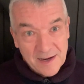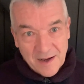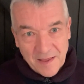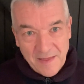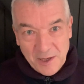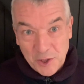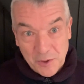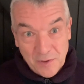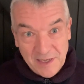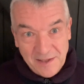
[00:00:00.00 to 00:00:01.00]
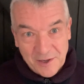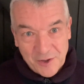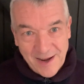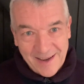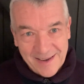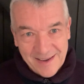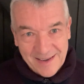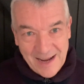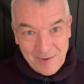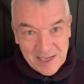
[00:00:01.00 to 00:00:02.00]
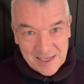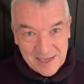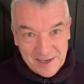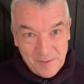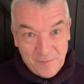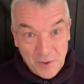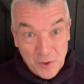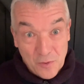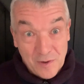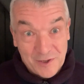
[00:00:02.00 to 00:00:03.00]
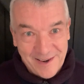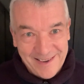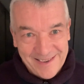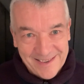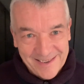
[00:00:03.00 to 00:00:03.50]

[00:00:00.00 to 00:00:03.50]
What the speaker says: They sure did the trick. Now it's time for your treat.